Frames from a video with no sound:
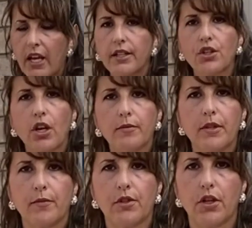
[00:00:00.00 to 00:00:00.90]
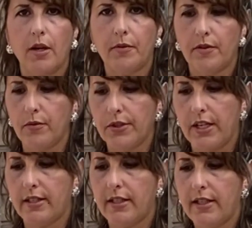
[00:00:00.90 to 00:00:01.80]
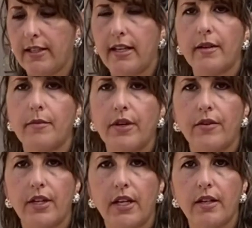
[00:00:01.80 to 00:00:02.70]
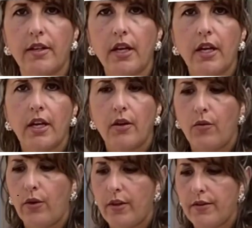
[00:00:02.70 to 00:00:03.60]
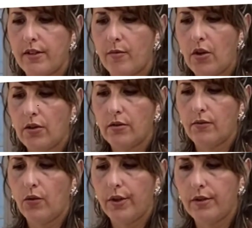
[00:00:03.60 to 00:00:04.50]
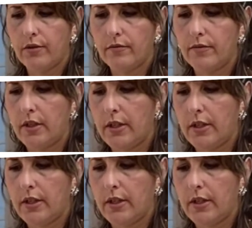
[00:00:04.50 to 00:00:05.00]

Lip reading: I had chopped up the top of the bruschetta and I let it marinate with some olive oil,